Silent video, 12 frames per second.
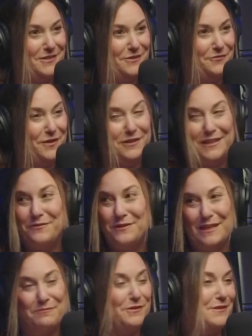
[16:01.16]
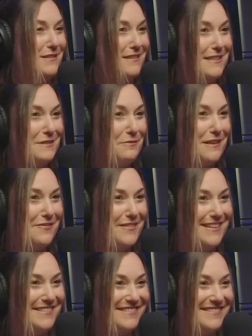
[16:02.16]
to fall in love with that person, that's pretty
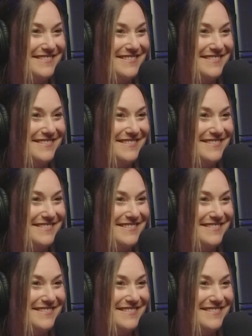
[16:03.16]
fun.